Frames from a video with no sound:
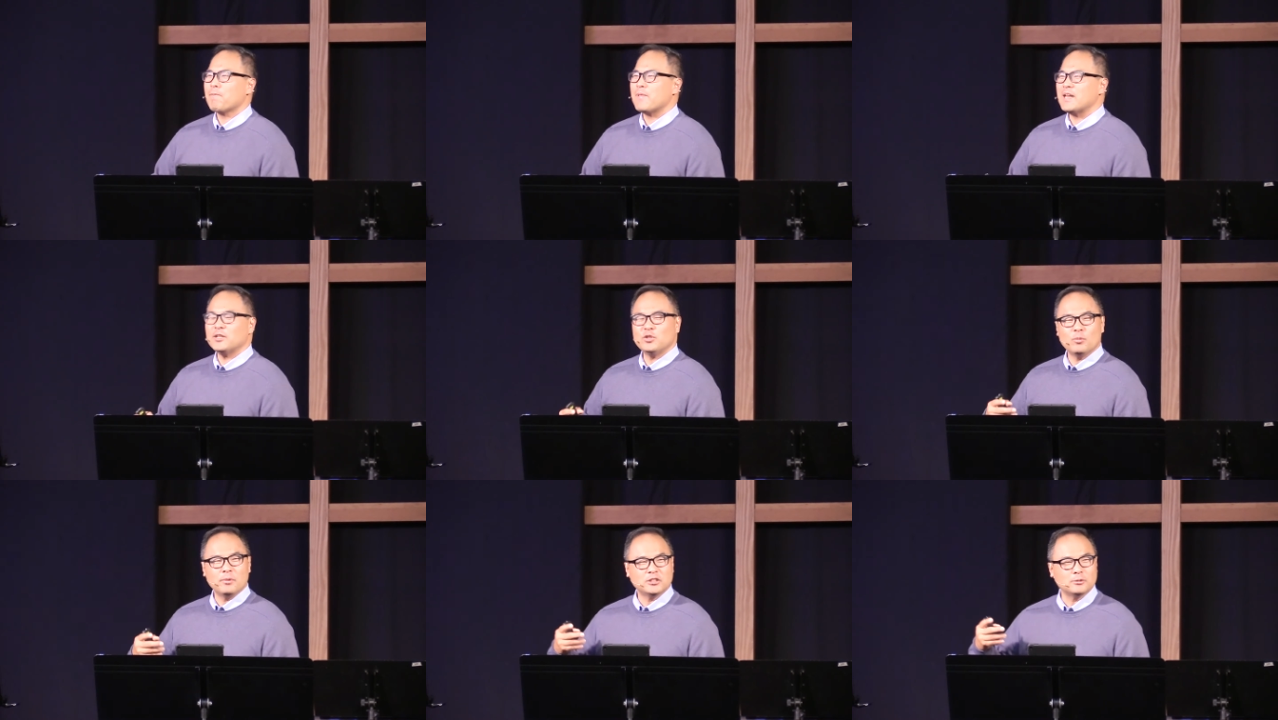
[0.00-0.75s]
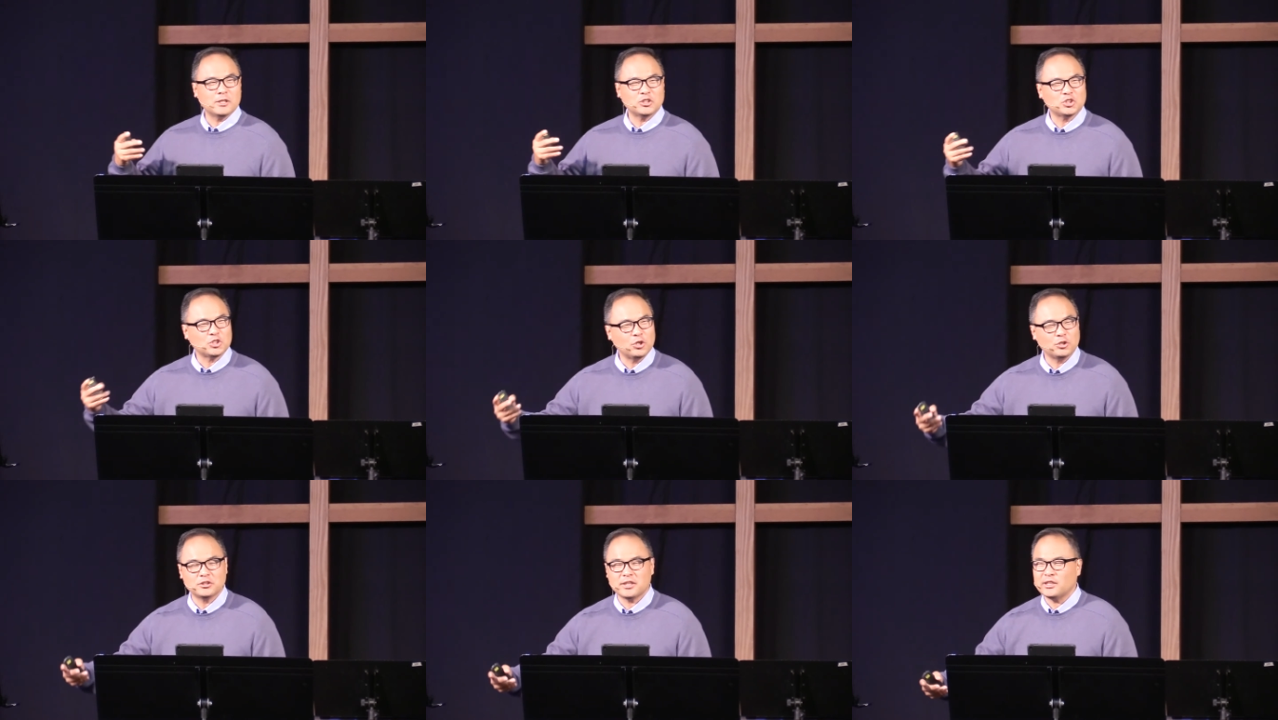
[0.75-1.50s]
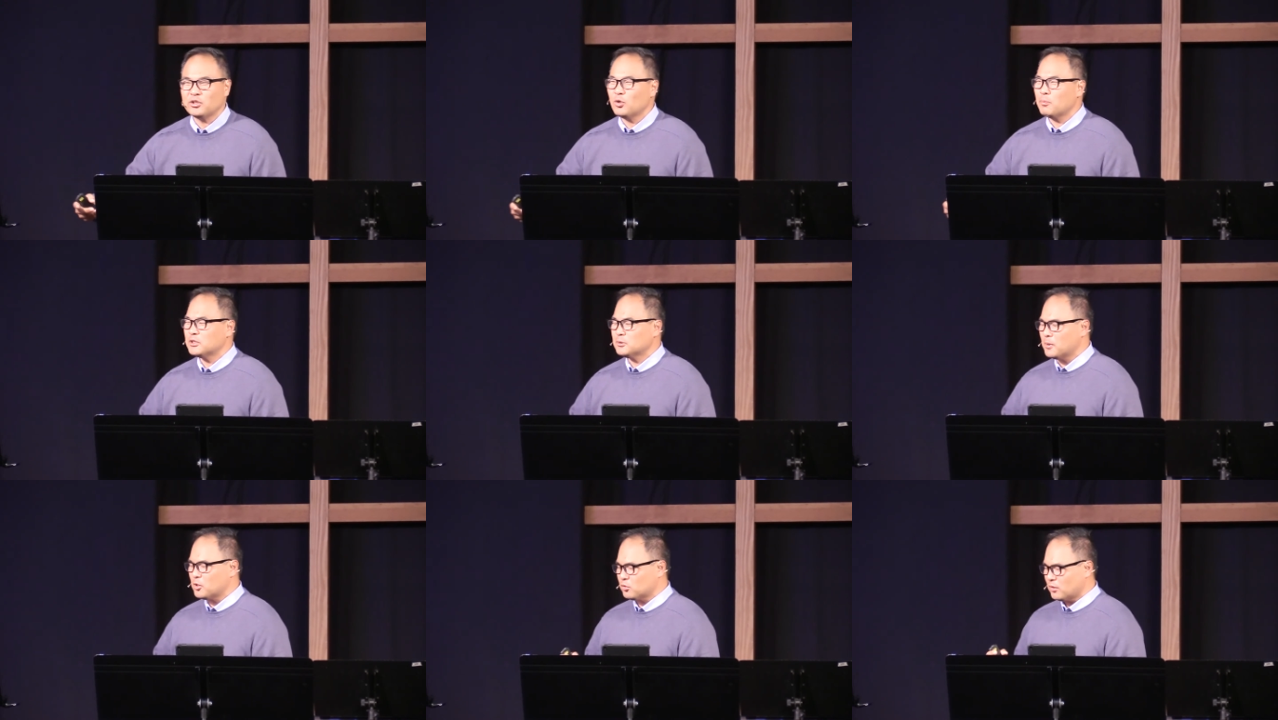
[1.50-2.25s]
They didn't know much about church, they didn't know much
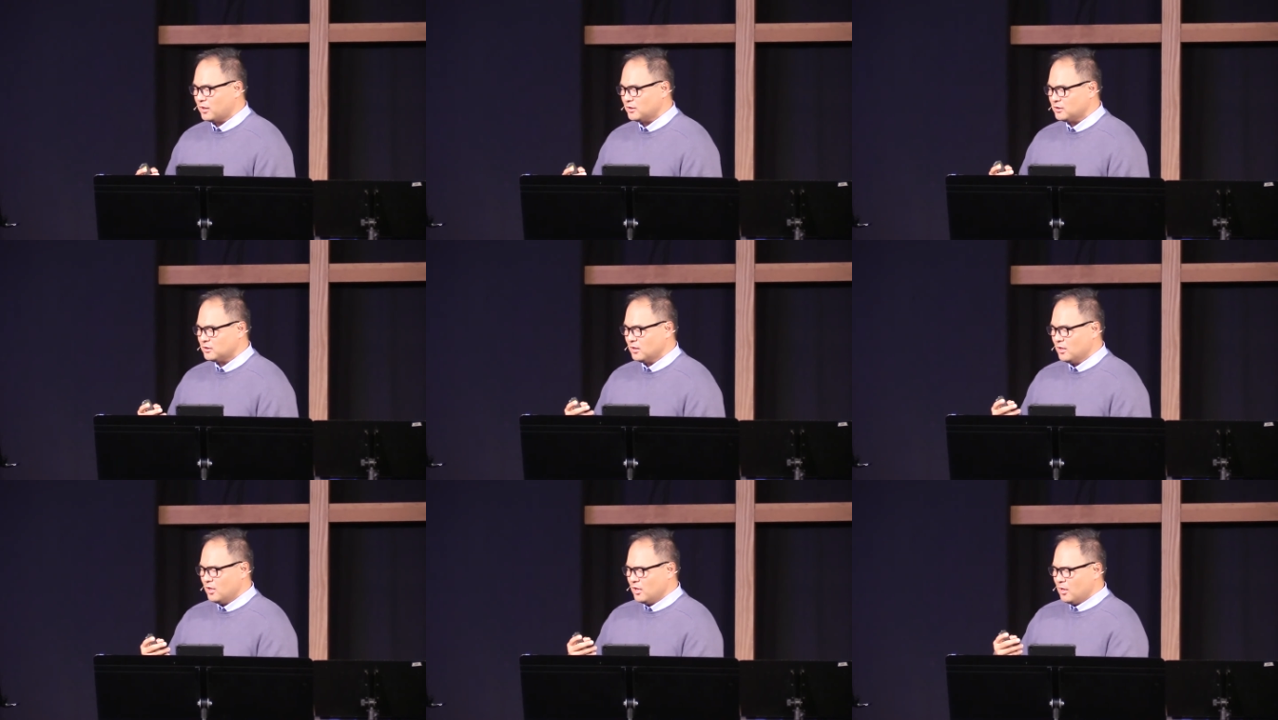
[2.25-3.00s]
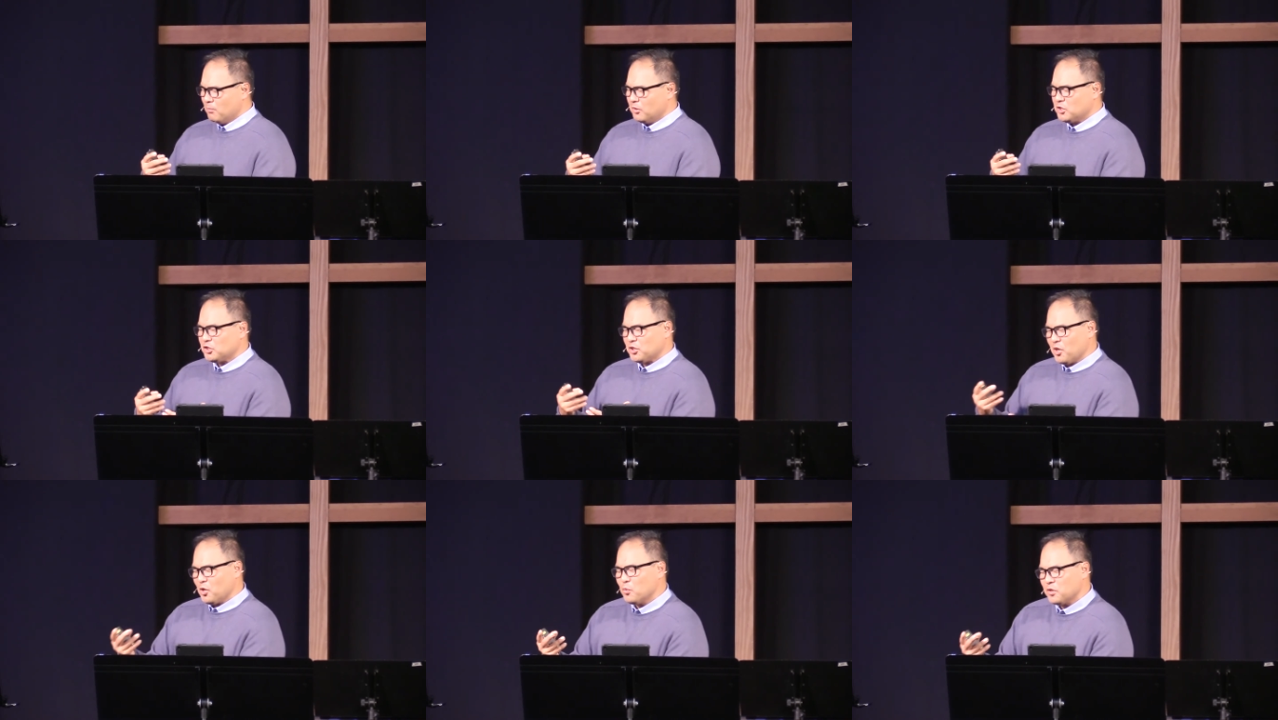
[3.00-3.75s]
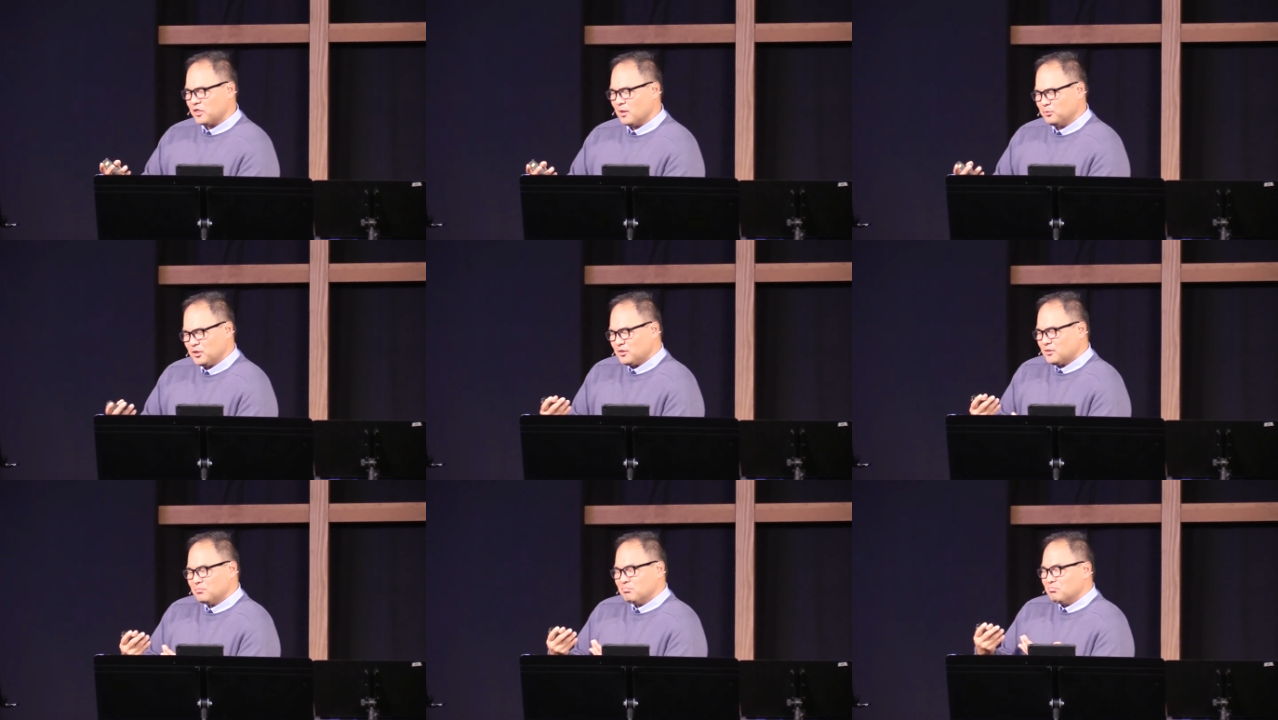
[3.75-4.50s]
about Christ, but sharing with them
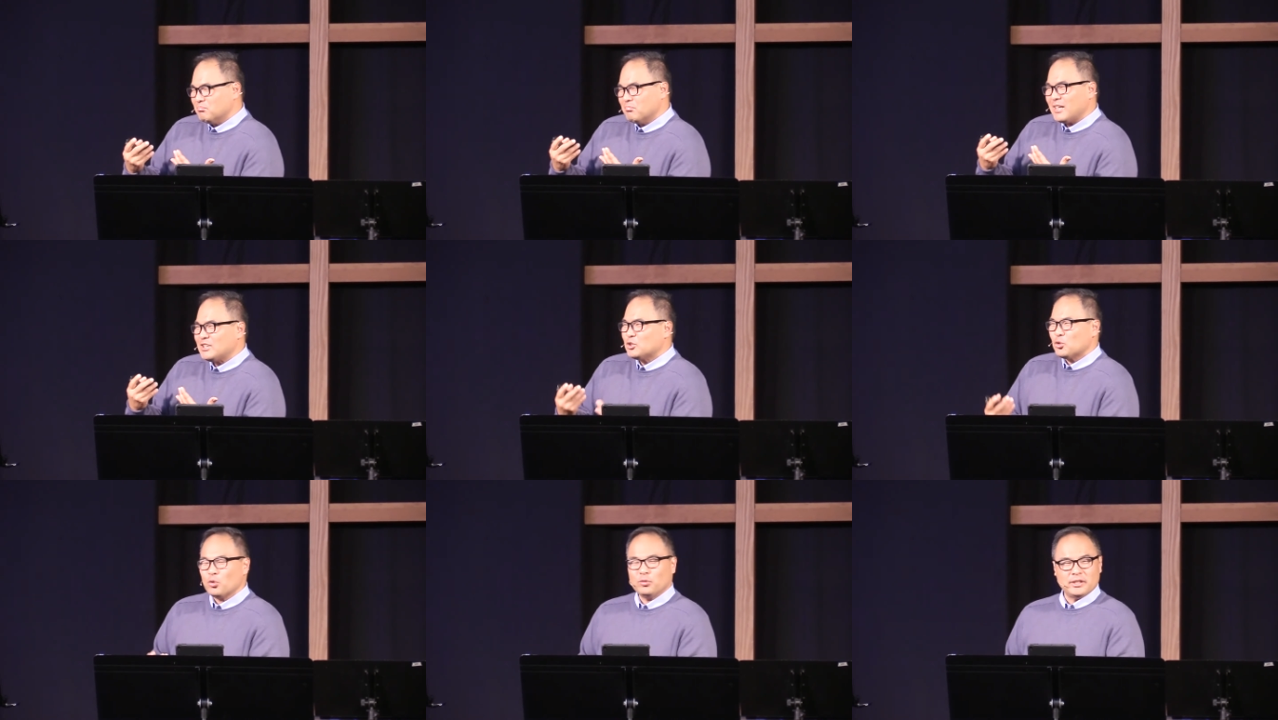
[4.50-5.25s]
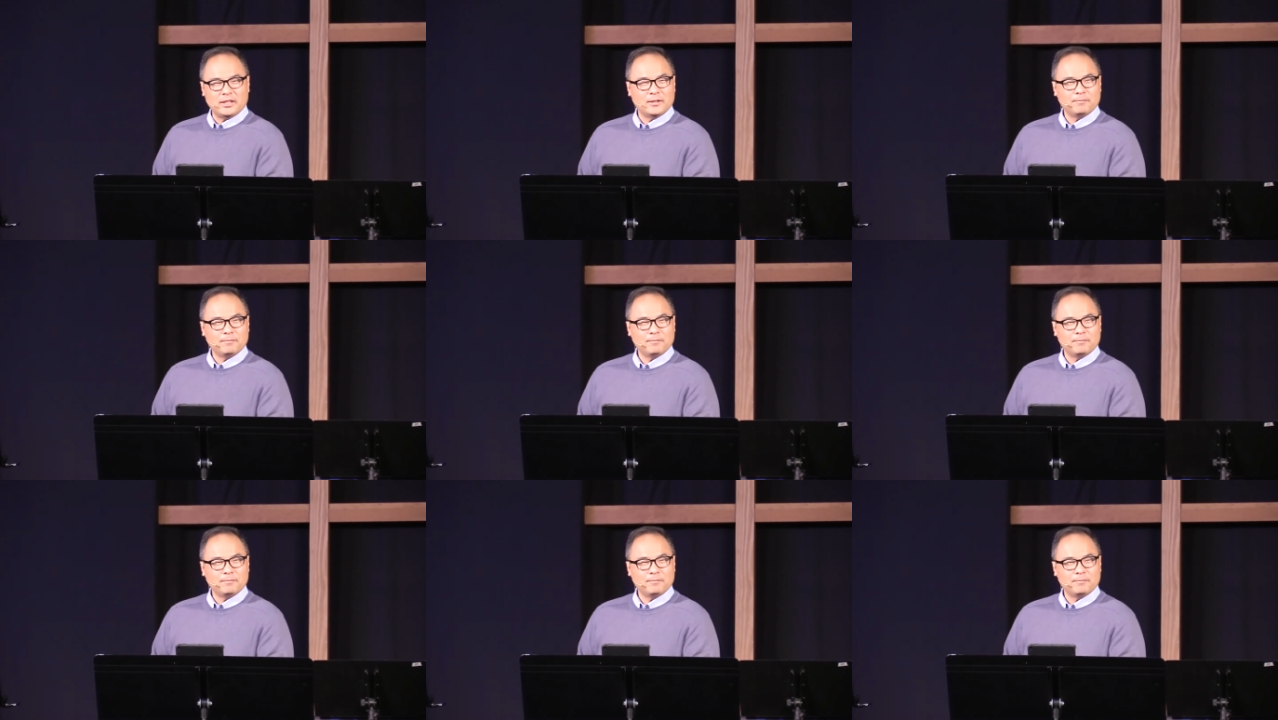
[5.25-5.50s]
just my story.